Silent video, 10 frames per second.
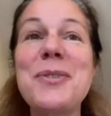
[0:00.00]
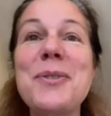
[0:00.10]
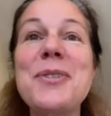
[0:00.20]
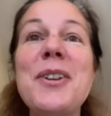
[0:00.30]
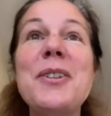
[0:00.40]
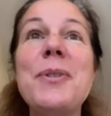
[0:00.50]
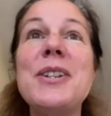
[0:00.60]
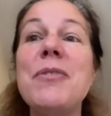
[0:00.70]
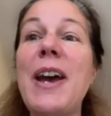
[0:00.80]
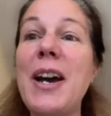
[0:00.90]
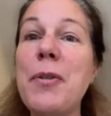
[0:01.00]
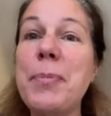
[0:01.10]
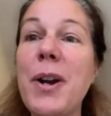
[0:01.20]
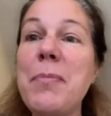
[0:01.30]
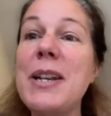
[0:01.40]
There's also the question of
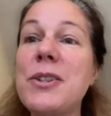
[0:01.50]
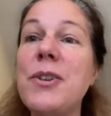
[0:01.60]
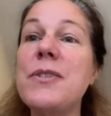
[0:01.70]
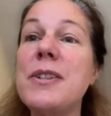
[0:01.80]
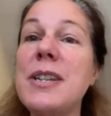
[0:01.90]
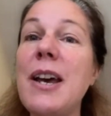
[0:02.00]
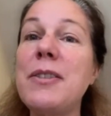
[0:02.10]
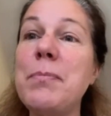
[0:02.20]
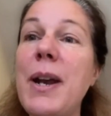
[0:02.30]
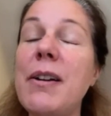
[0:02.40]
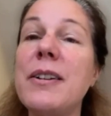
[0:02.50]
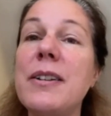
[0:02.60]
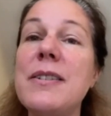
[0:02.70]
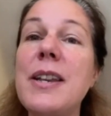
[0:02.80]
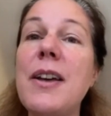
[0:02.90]
how primates got to South
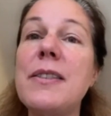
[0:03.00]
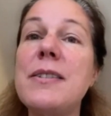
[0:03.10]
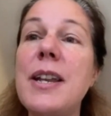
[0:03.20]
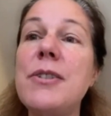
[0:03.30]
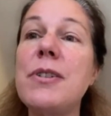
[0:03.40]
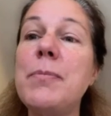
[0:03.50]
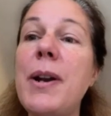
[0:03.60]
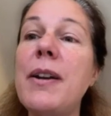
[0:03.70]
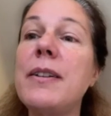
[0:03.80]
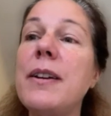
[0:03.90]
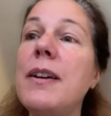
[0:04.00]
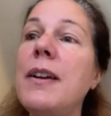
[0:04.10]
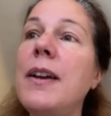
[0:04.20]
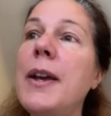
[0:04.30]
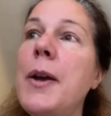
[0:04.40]
America, South and Central America.
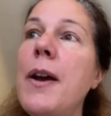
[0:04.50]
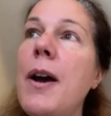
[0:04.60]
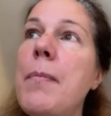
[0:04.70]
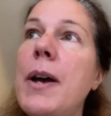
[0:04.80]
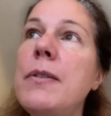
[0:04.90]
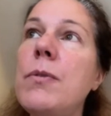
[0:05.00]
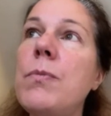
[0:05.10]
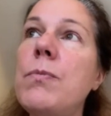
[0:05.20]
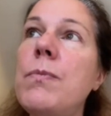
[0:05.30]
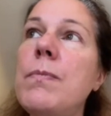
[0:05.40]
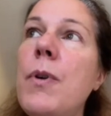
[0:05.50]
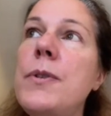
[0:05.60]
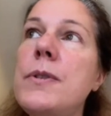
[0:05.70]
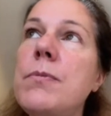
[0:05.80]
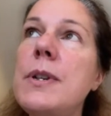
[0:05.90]
Um, and the
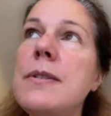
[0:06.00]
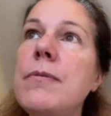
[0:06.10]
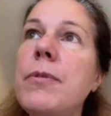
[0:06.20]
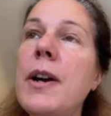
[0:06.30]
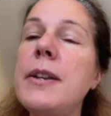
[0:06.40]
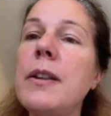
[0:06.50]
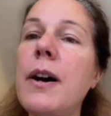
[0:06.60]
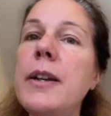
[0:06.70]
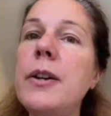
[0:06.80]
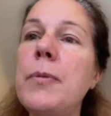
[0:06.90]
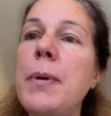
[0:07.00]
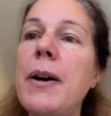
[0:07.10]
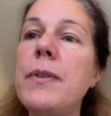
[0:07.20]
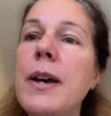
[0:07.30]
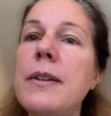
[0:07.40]
most recent finding that I know
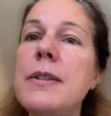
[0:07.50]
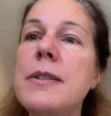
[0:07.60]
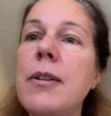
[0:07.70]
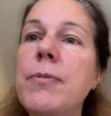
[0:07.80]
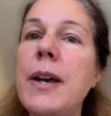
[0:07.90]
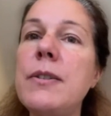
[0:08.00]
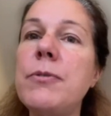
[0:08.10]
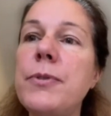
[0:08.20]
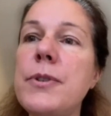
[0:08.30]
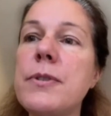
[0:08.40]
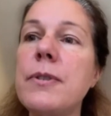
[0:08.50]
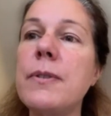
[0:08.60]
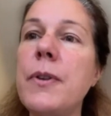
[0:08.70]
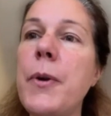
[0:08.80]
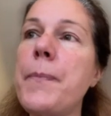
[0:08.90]
about that is they found a
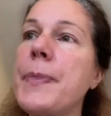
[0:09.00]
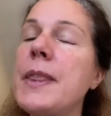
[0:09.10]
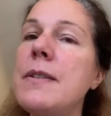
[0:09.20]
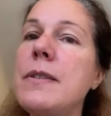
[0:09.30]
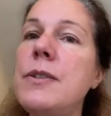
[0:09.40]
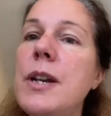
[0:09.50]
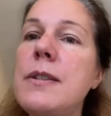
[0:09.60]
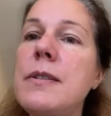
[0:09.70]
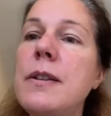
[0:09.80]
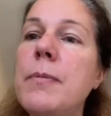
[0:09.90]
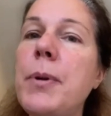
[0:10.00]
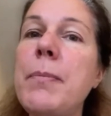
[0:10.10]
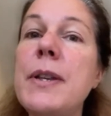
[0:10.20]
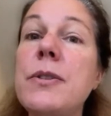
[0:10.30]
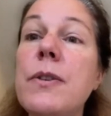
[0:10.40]
fossil that suggests that
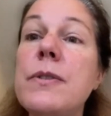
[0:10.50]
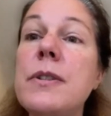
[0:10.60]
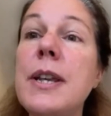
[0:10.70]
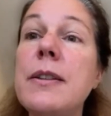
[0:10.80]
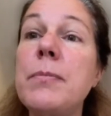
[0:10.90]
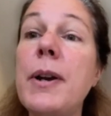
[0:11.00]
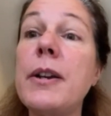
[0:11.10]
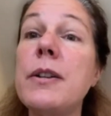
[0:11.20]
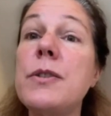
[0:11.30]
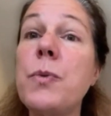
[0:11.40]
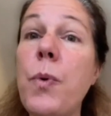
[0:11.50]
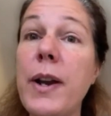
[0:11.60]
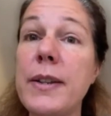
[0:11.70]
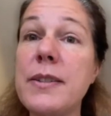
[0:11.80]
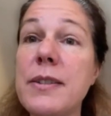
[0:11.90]
primates got to South America
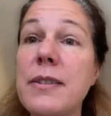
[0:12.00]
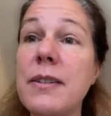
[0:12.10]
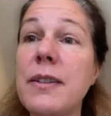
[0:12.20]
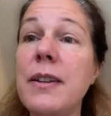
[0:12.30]
twice.